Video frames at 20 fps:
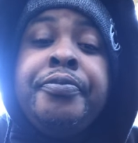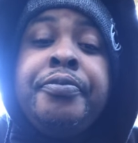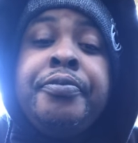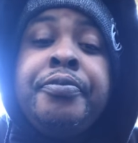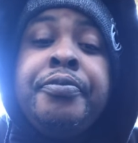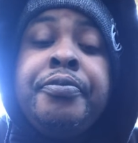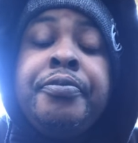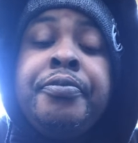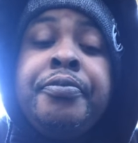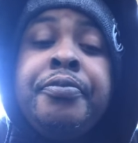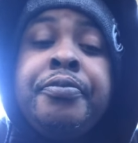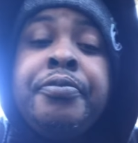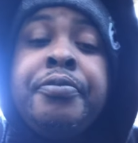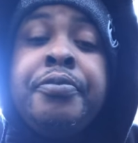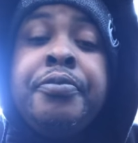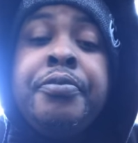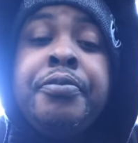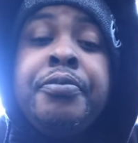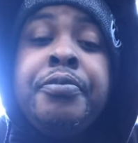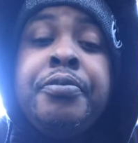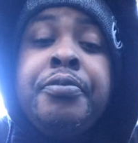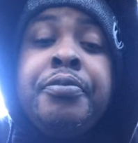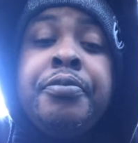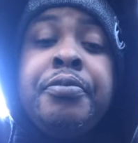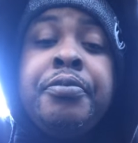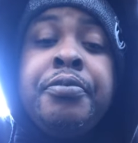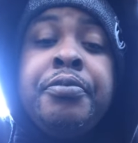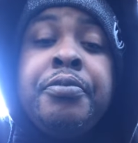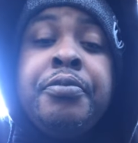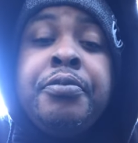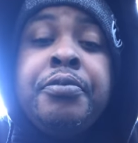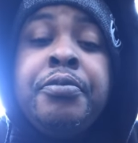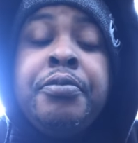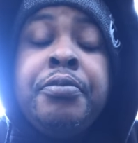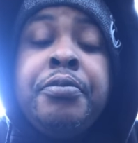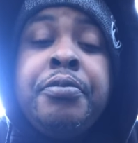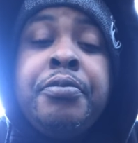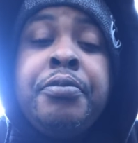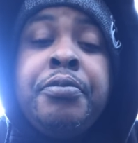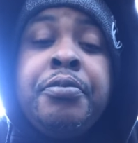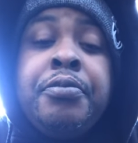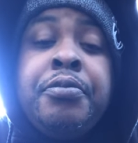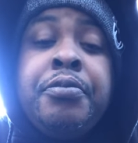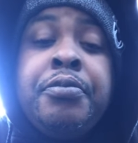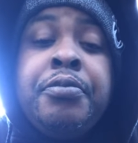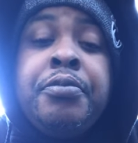(silence)